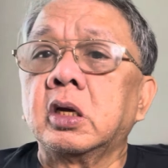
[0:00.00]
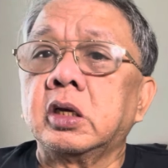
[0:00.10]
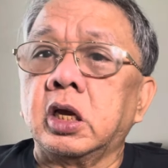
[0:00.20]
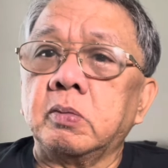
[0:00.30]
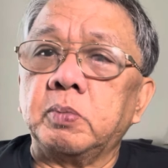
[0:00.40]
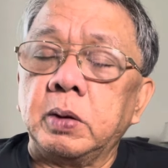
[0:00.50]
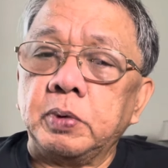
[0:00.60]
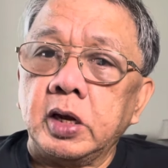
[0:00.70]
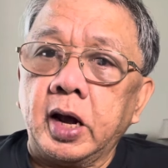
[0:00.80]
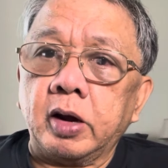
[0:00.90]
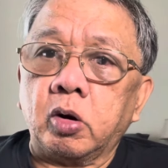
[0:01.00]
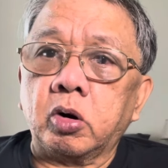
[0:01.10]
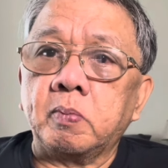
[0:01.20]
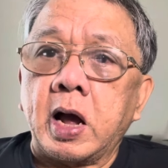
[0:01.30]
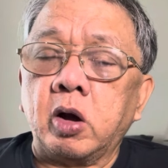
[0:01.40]
in BPI or
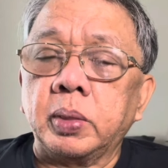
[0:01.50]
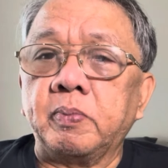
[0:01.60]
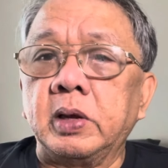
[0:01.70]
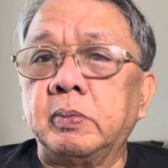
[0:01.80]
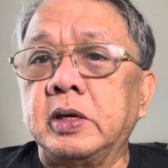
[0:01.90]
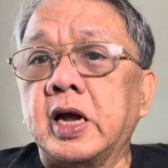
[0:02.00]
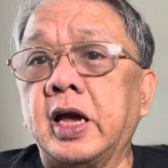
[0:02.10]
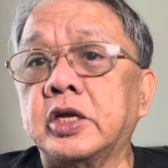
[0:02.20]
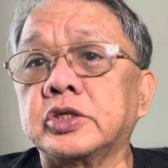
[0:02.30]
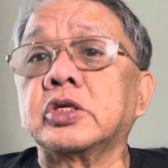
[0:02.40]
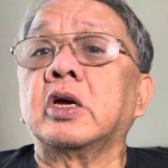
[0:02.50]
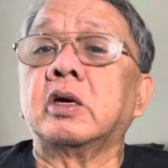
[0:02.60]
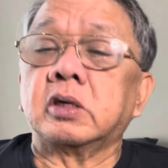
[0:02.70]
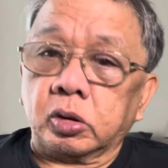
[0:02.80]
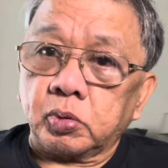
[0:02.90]
Bank of the Philippine Islands
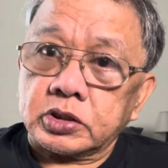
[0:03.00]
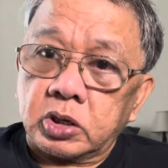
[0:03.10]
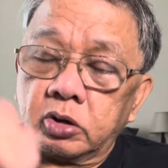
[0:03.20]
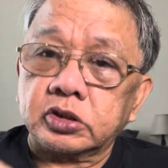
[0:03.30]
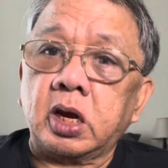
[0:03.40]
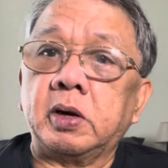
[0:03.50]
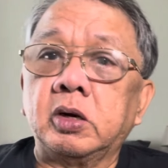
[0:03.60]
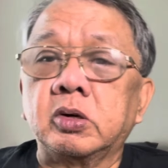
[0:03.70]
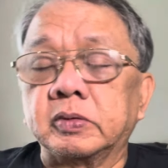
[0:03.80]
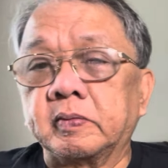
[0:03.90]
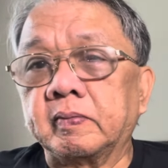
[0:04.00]
that was long time ago.